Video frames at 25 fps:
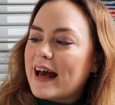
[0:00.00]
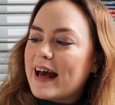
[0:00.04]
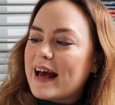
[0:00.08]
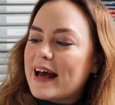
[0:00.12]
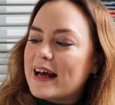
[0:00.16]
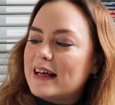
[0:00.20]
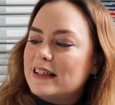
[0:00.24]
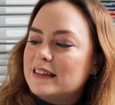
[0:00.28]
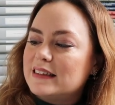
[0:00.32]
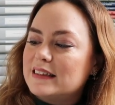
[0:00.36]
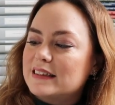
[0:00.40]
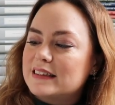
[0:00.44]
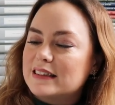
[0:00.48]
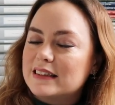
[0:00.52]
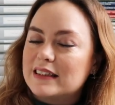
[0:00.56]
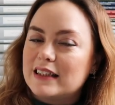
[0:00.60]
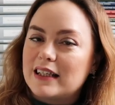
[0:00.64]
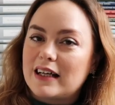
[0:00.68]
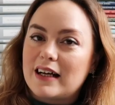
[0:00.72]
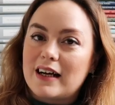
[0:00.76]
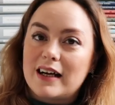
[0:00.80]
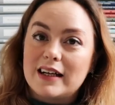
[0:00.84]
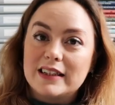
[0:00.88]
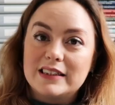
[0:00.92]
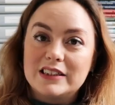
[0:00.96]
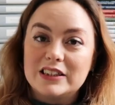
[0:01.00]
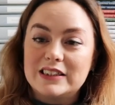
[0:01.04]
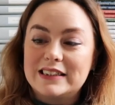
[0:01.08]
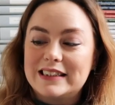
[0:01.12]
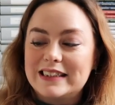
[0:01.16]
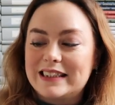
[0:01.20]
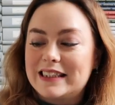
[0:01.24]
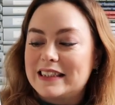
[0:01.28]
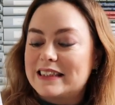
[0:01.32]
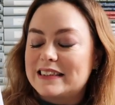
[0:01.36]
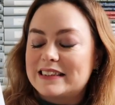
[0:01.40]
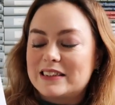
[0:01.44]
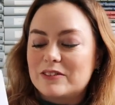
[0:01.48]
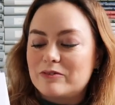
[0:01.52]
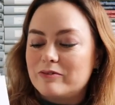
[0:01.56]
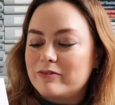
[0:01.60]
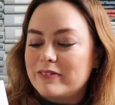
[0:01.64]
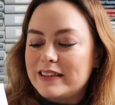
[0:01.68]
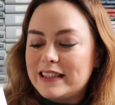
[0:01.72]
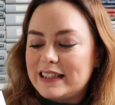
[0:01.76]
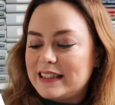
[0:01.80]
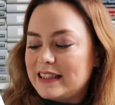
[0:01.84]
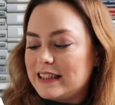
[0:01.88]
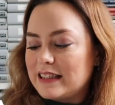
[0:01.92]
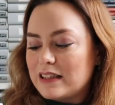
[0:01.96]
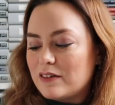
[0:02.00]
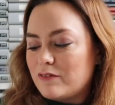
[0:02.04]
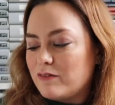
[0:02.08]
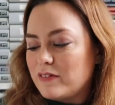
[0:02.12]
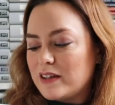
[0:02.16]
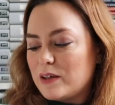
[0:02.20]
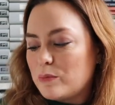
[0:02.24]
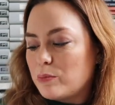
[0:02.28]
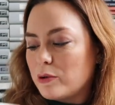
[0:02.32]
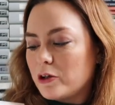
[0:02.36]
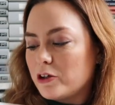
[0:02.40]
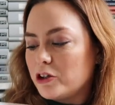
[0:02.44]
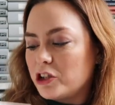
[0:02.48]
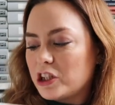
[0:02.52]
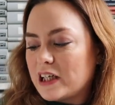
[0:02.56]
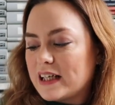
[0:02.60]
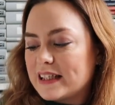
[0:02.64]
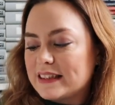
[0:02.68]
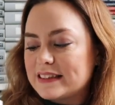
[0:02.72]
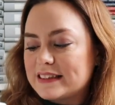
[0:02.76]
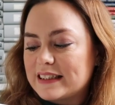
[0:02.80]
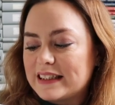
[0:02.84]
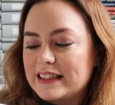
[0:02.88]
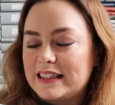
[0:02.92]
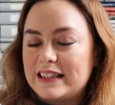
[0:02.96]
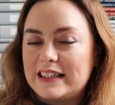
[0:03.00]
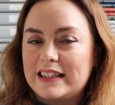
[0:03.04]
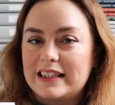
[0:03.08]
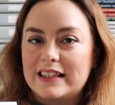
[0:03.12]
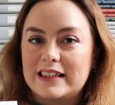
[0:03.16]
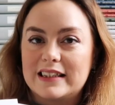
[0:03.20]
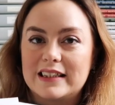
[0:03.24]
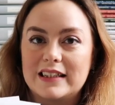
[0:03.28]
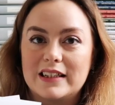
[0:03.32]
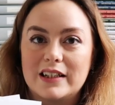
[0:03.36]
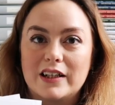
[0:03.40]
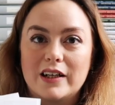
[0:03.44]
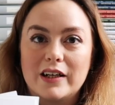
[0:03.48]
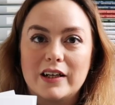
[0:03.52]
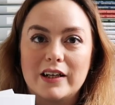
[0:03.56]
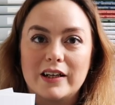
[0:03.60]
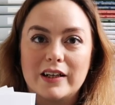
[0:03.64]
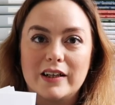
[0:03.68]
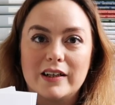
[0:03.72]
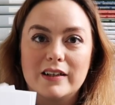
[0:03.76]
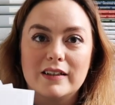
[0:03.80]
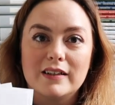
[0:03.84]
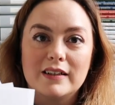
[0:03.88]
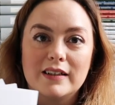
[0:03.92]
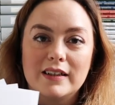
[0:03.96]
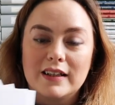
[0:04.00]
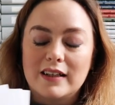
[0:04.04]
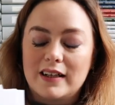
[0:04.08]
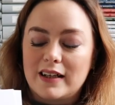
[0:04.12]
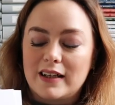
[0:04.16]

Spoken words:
And I just think it's a really lovely project. I think that her